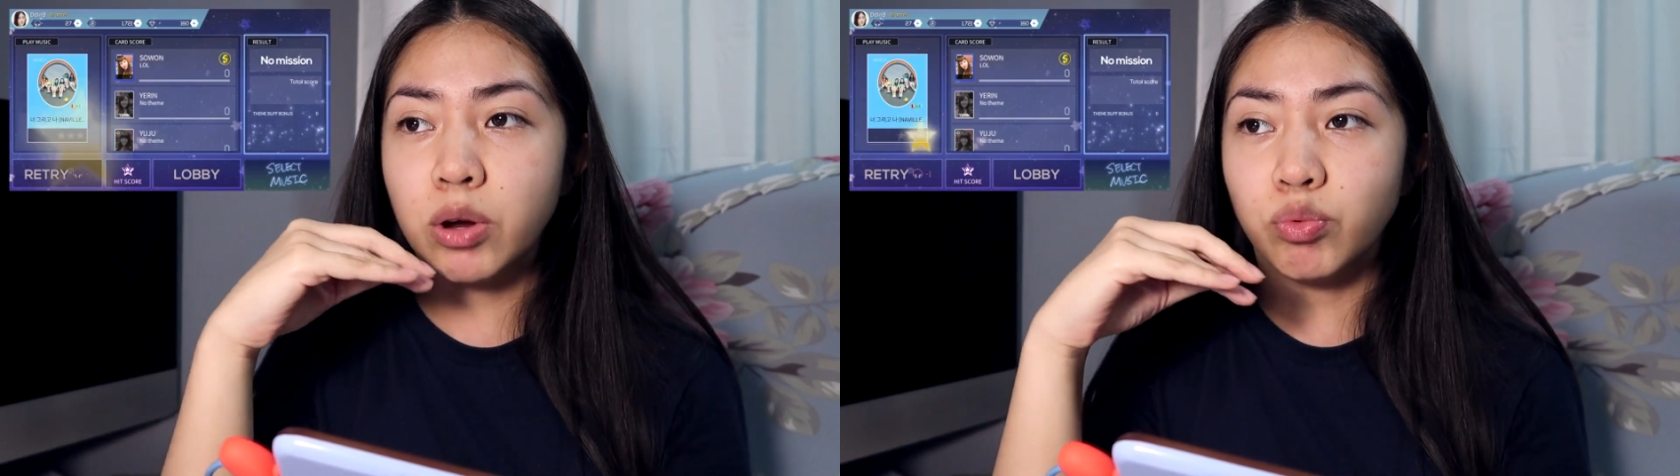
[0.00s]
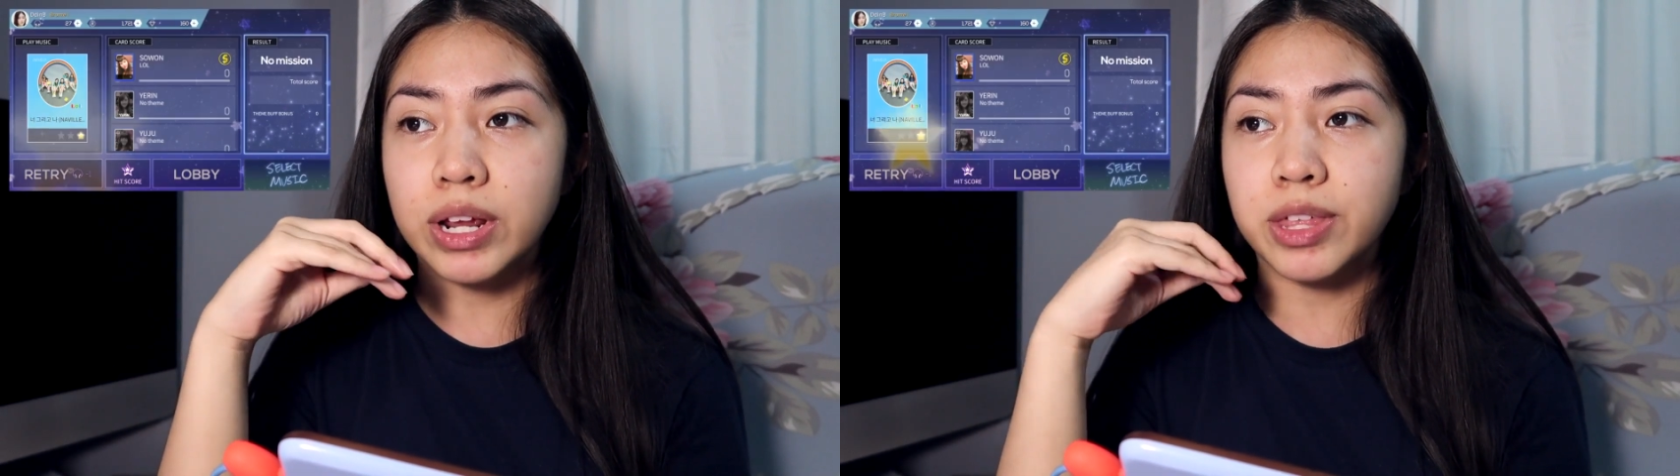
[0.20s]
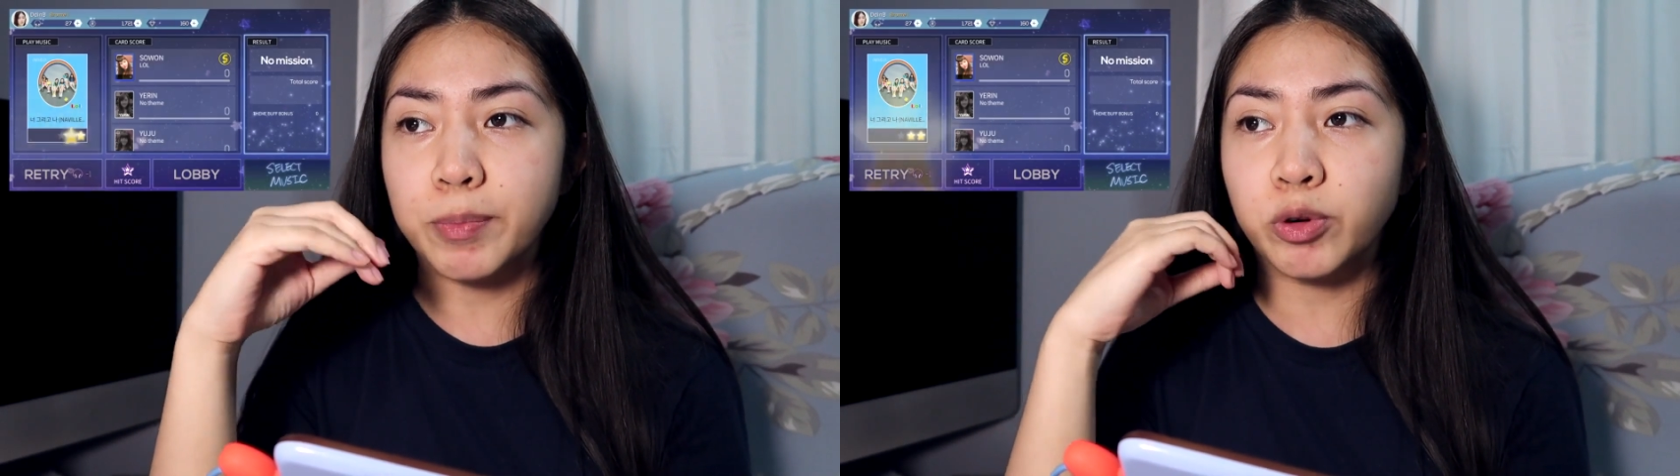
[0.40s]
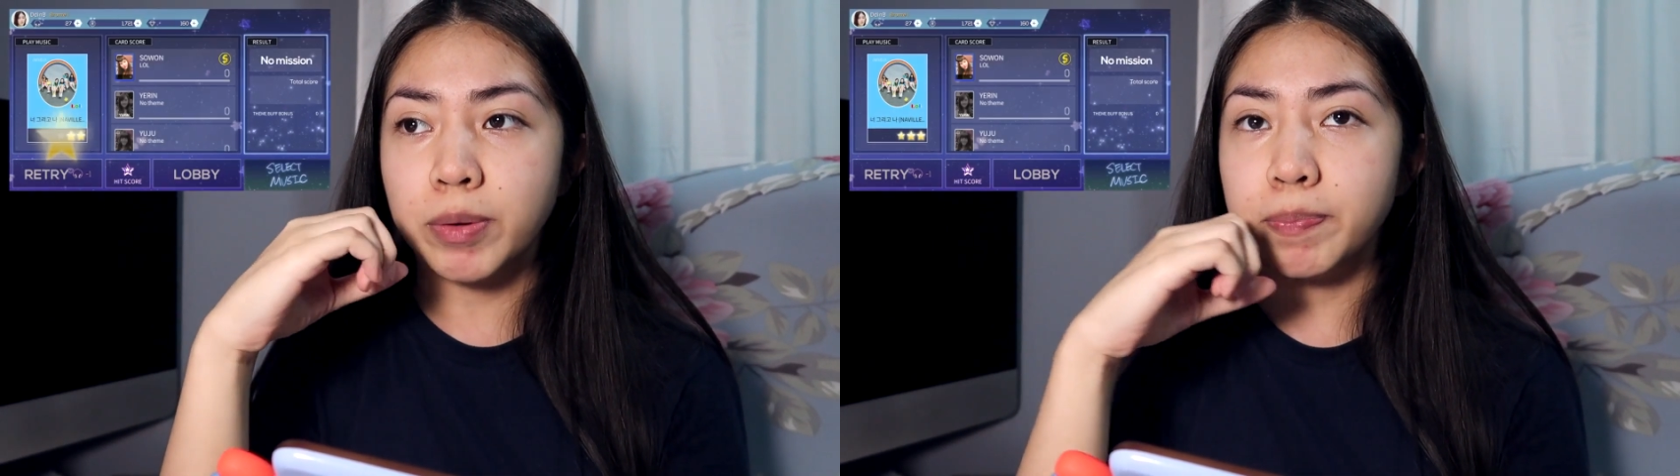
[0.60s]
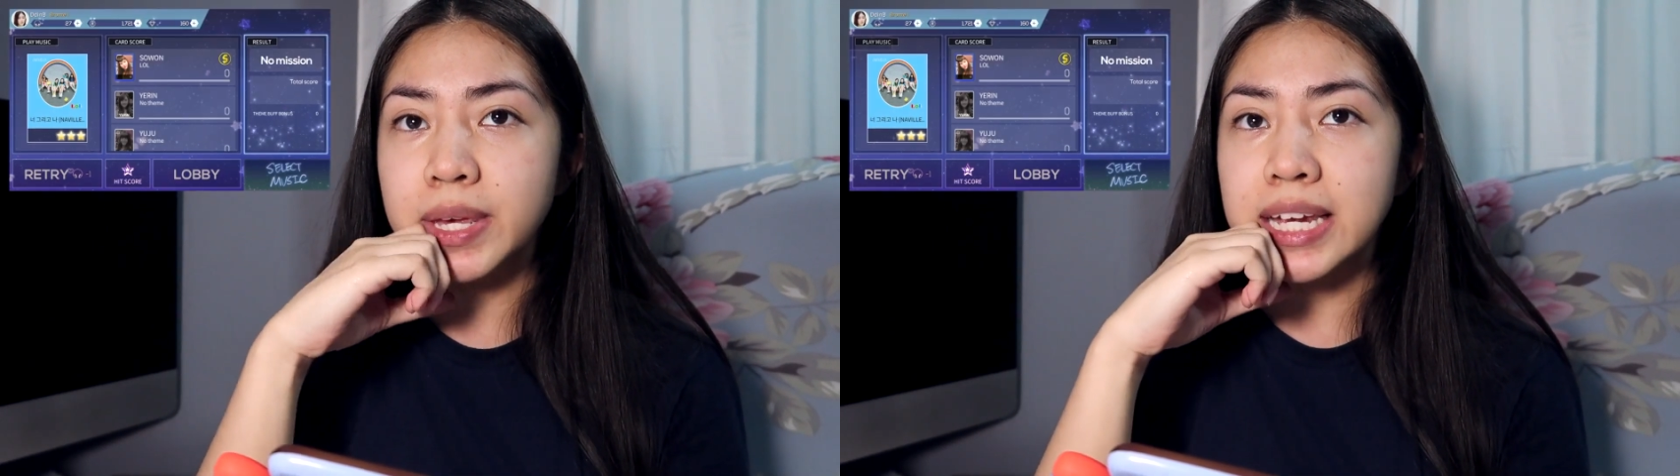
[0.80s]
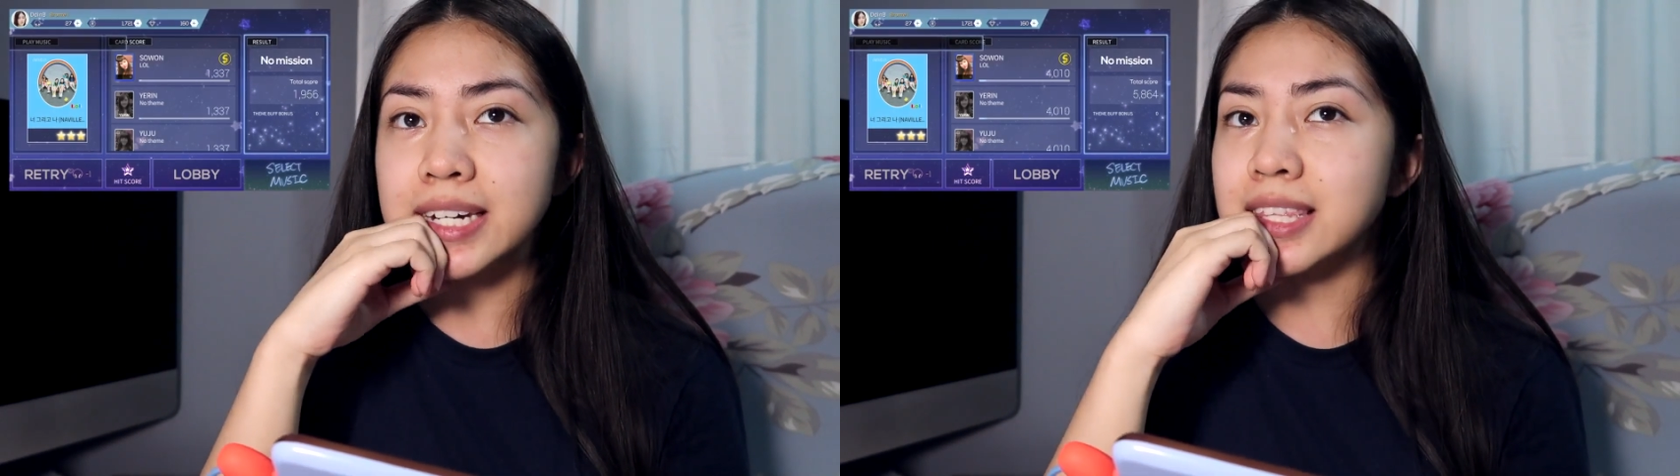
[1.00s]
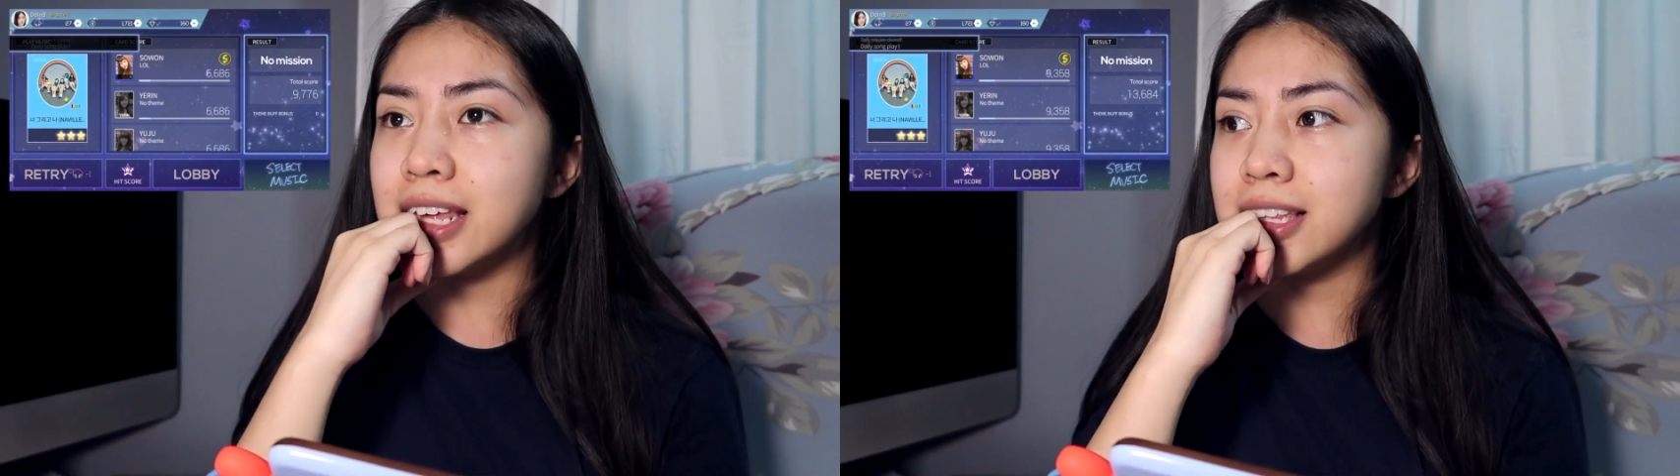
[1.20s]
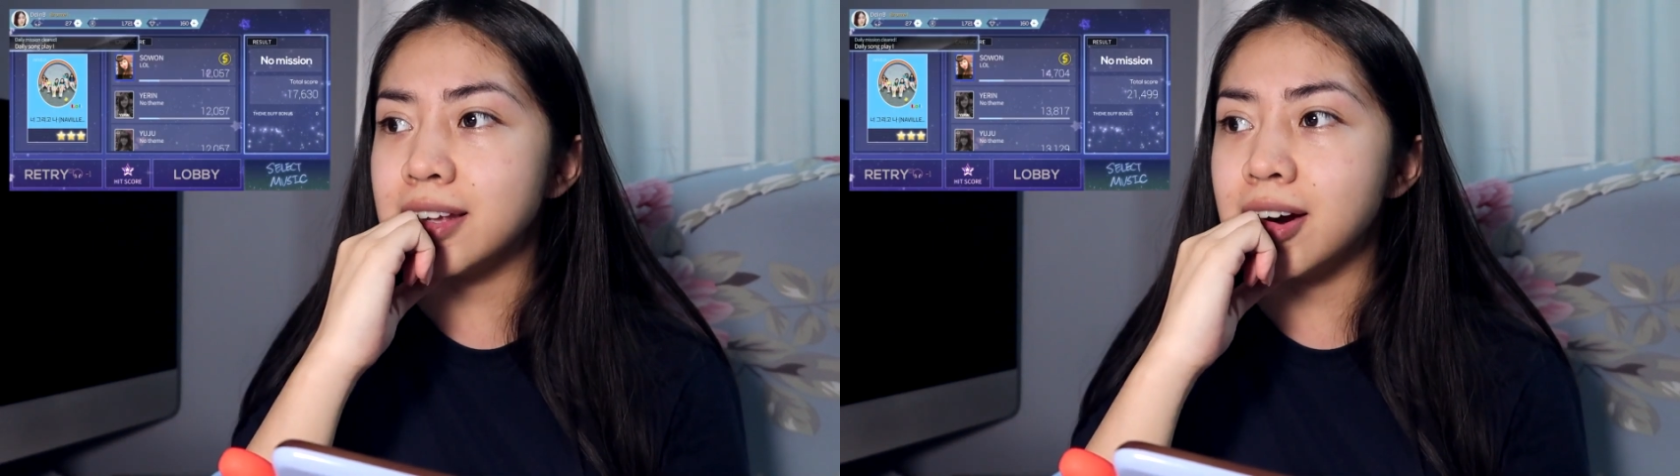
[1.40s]
a rhythm or a beat
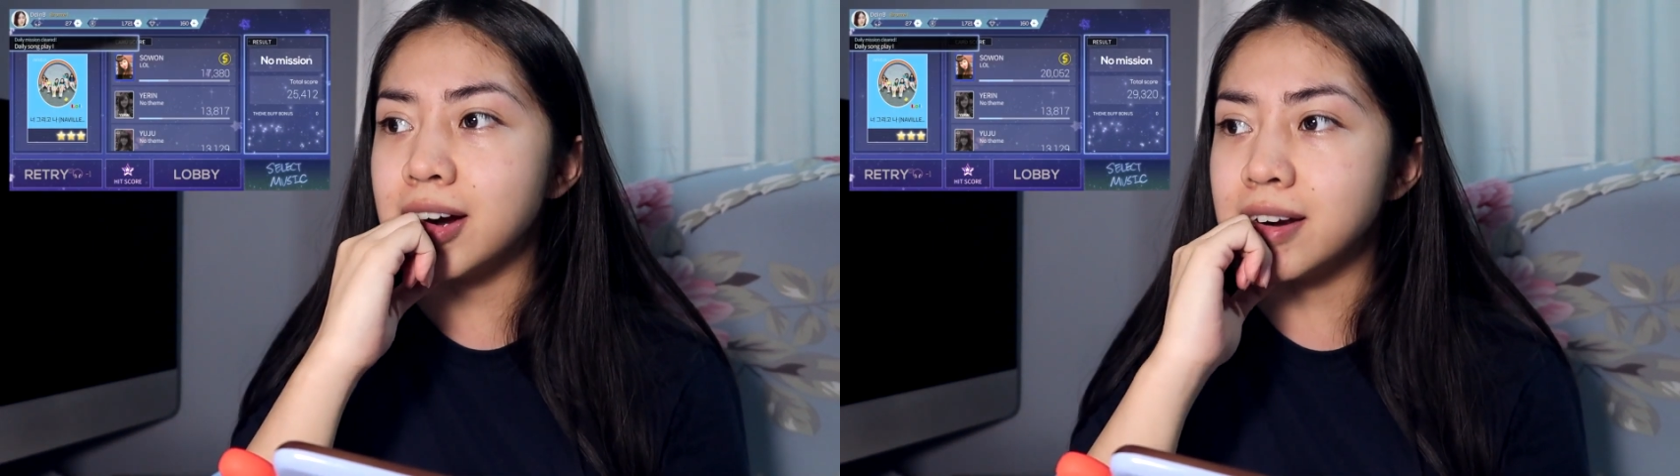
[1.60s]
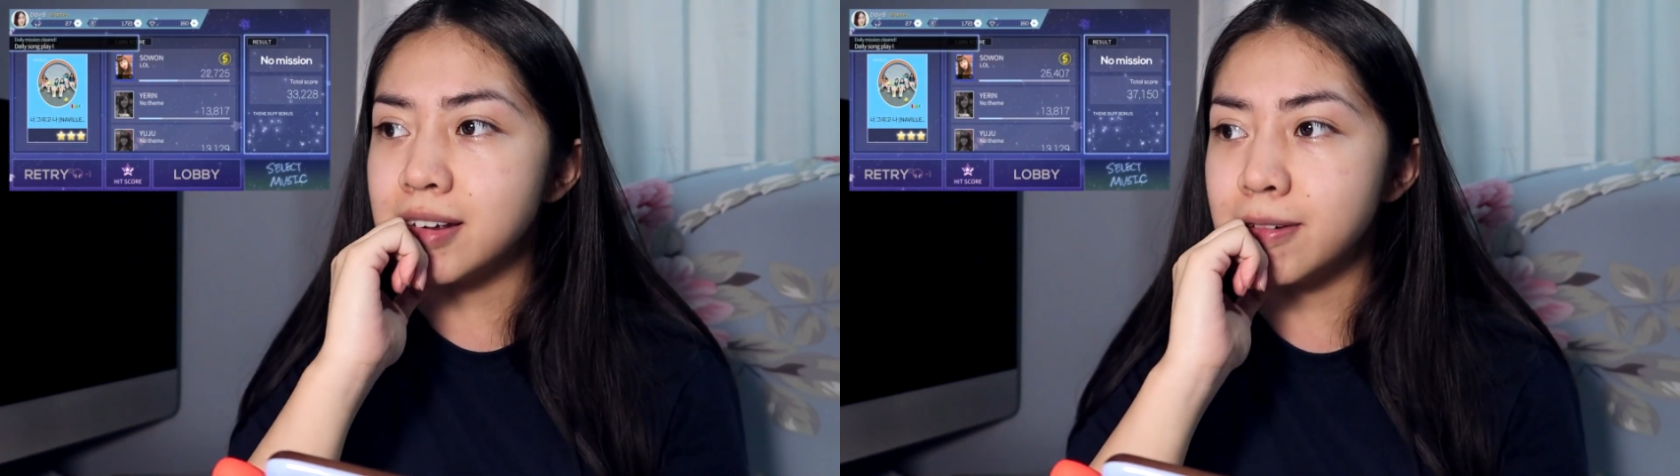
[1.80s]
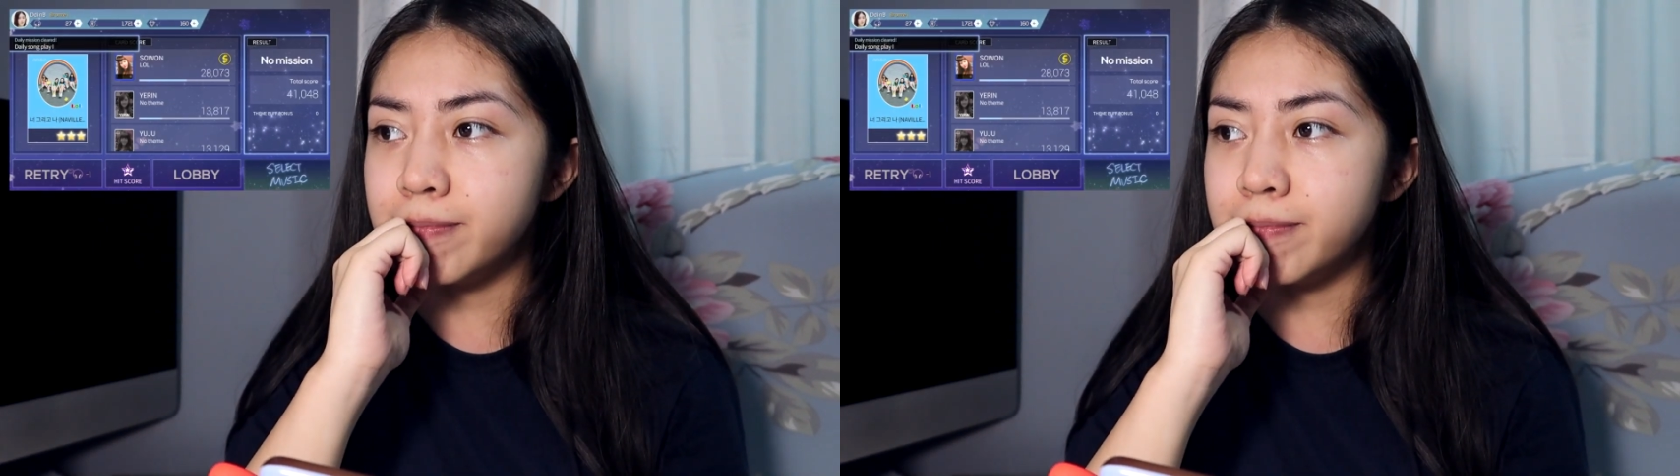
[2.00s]
that's hard.